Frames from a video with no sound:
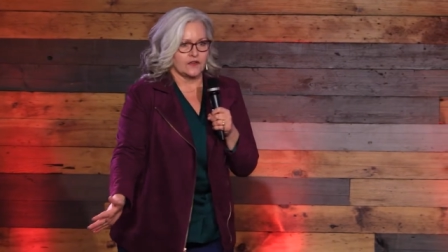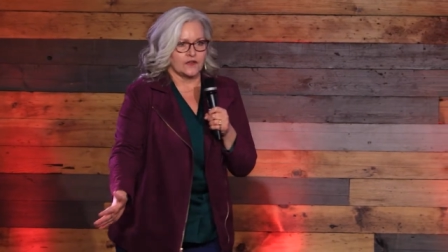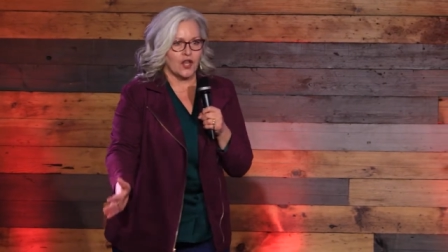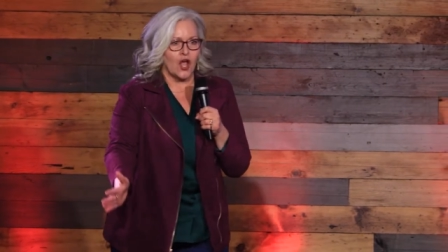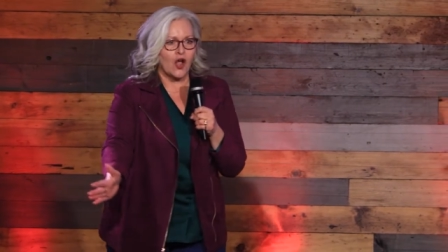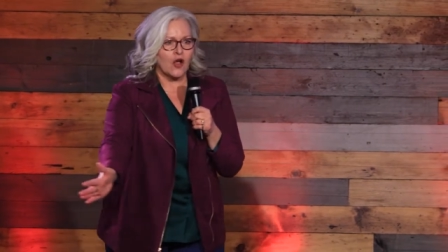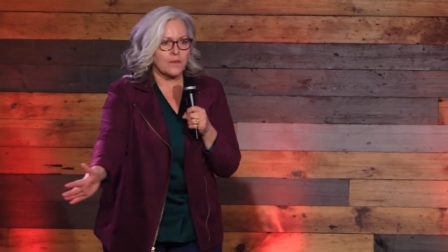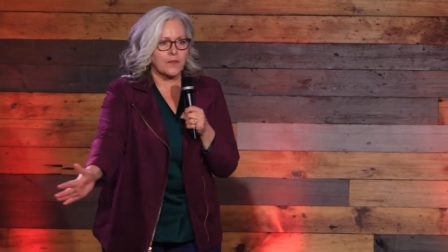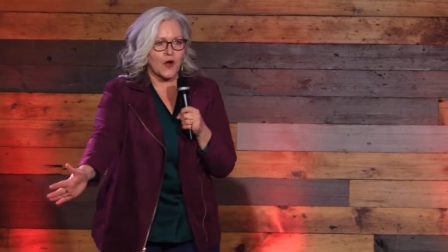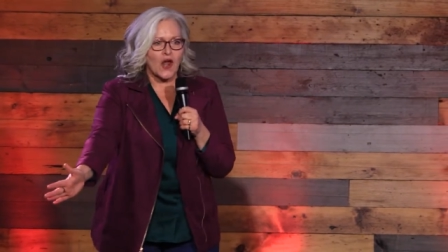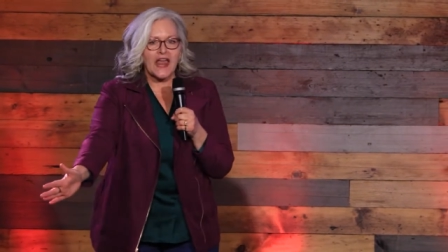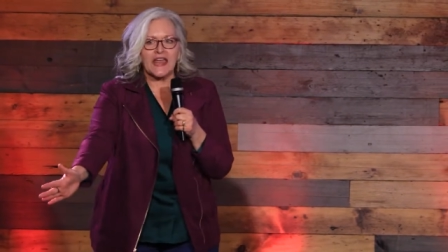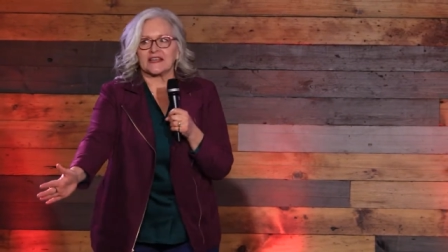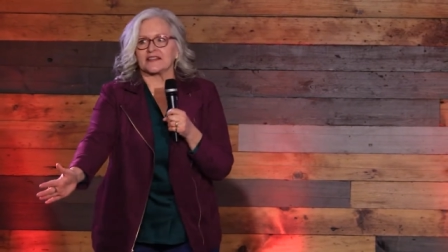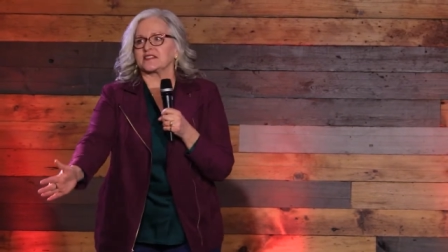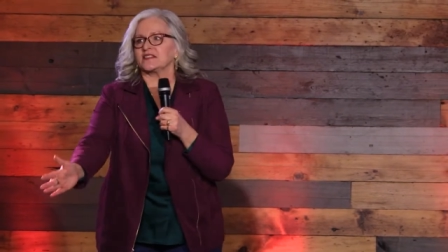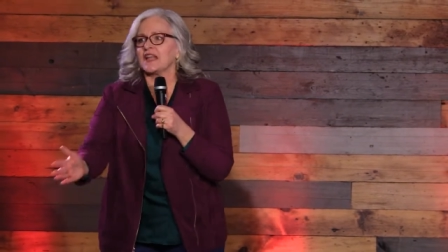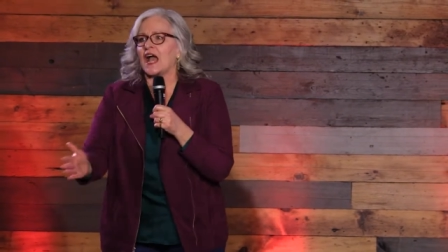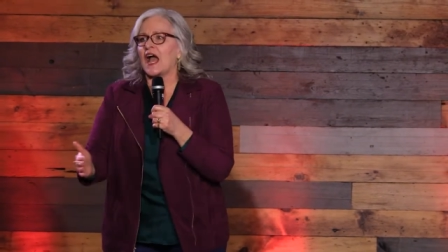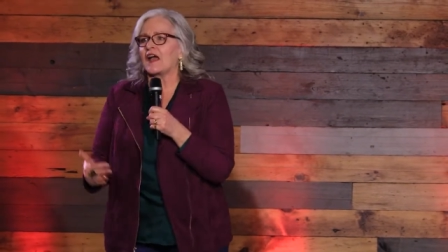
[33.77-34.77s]
No
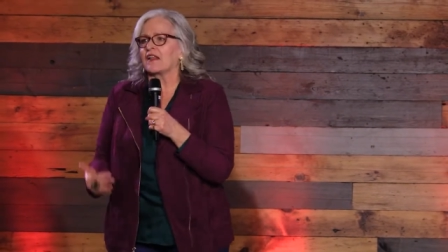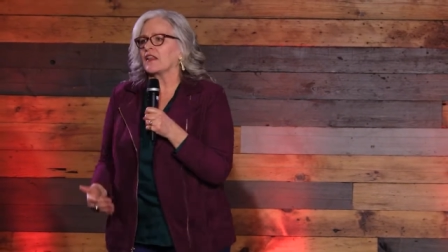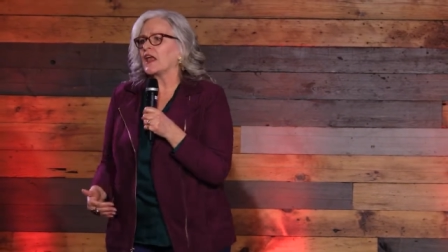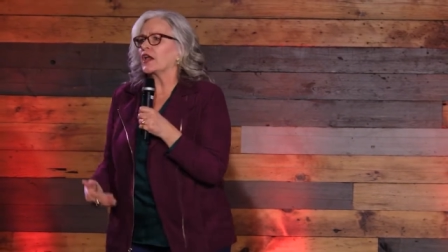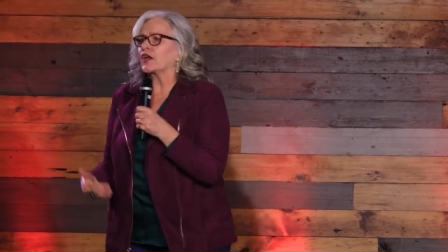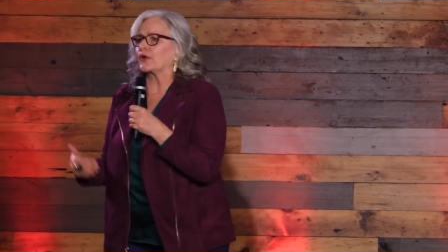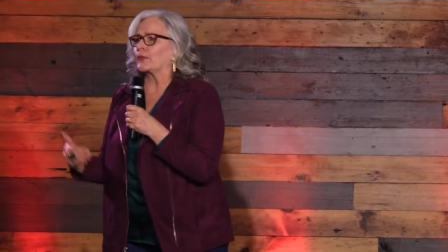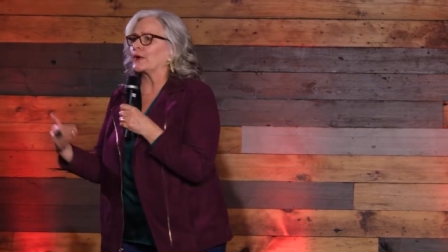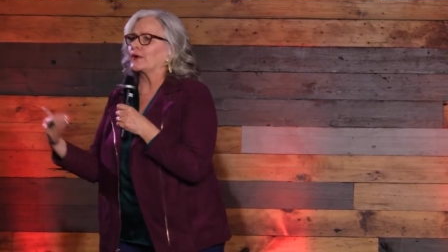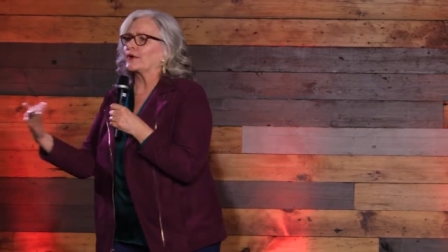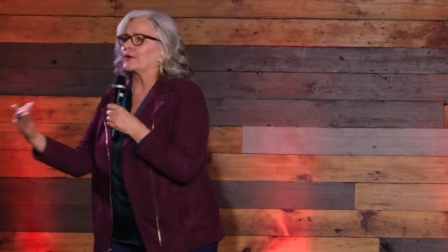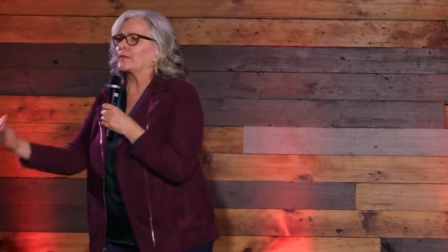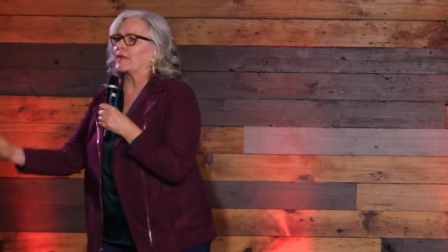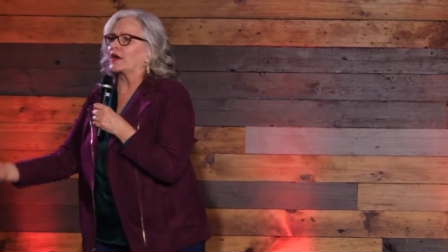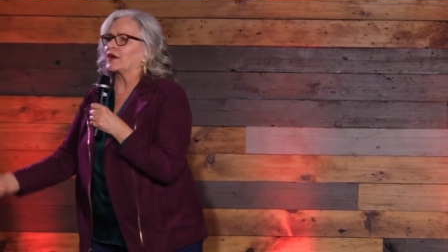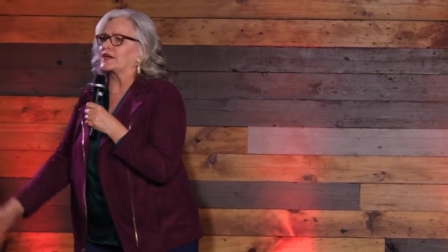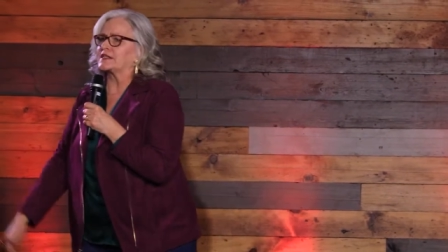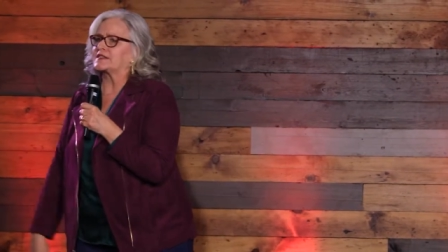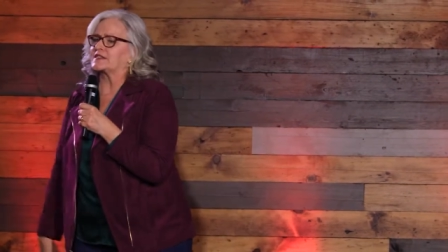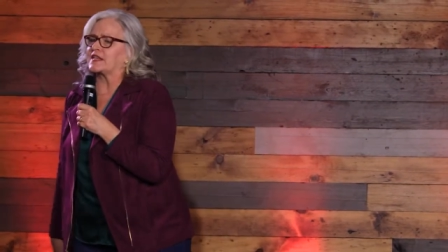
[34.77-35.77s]
breaks. Not like we were
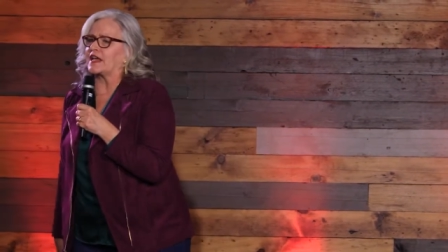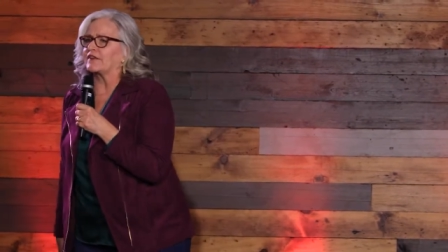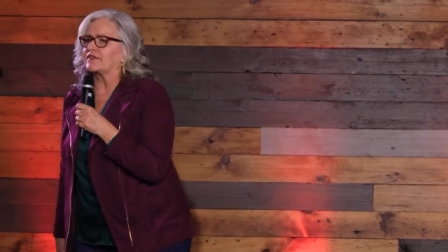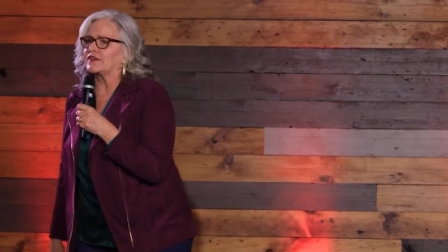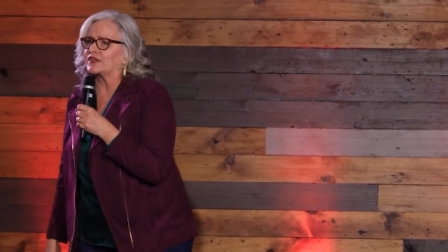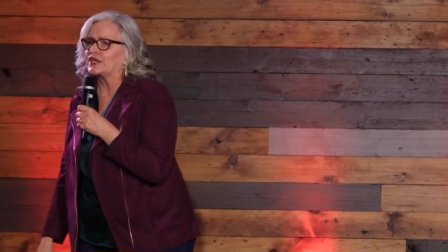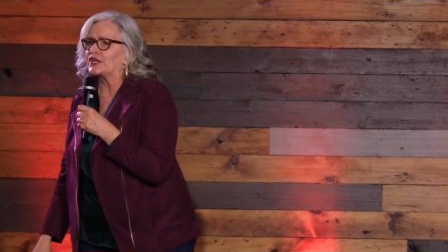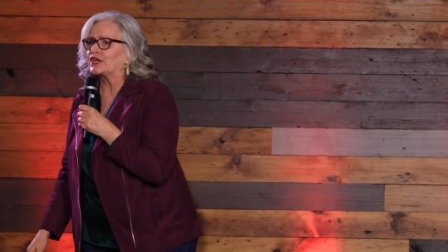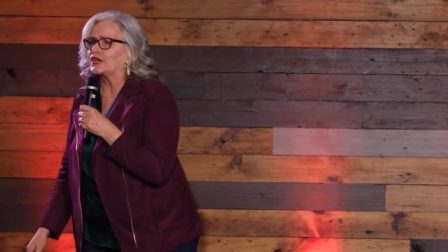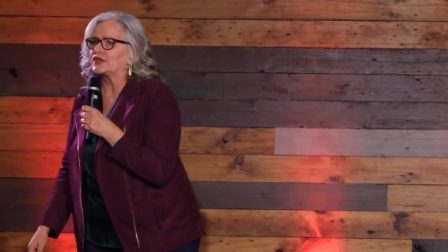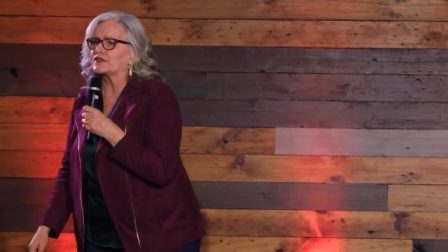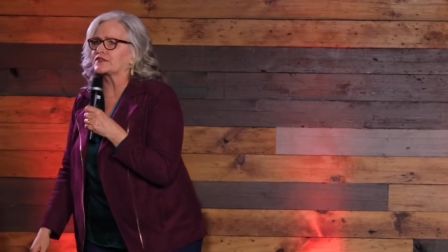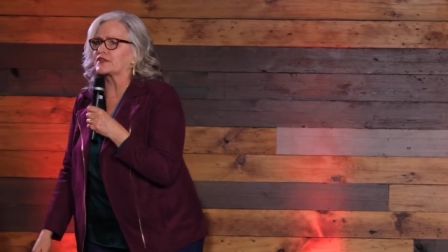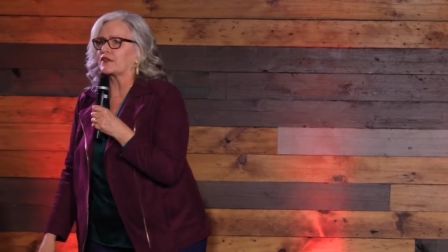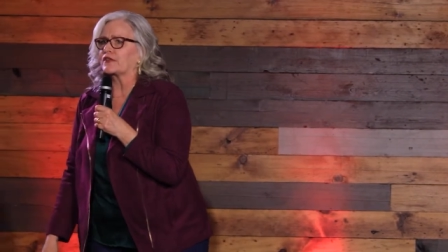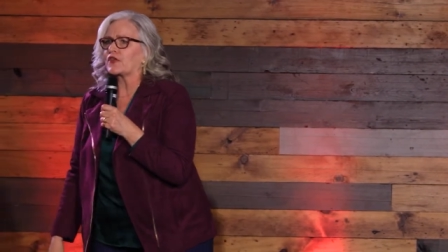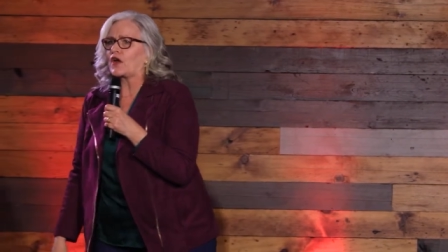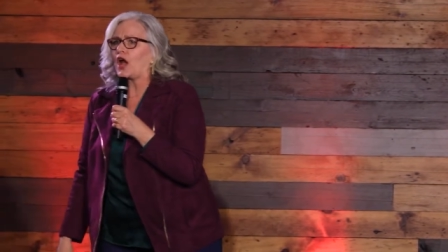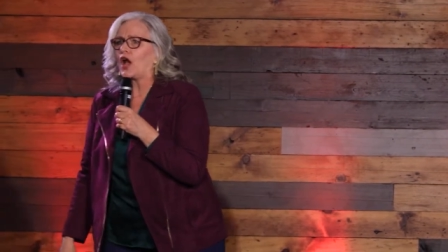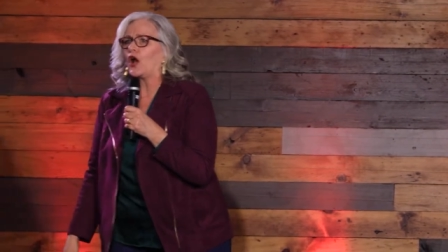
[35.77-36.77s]
married 7 years
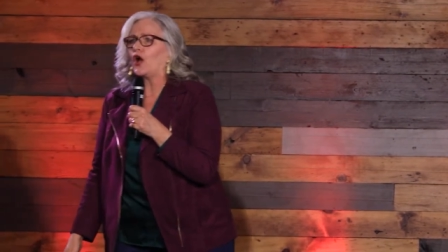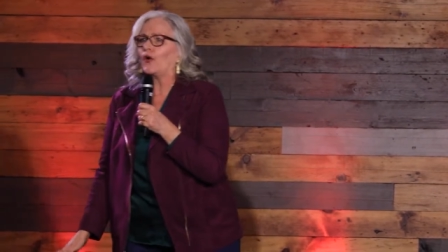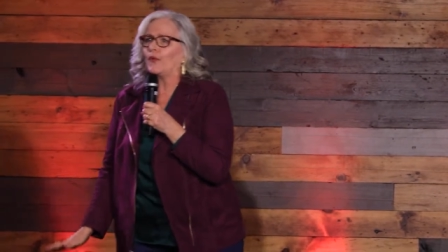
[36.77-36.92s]
and thought,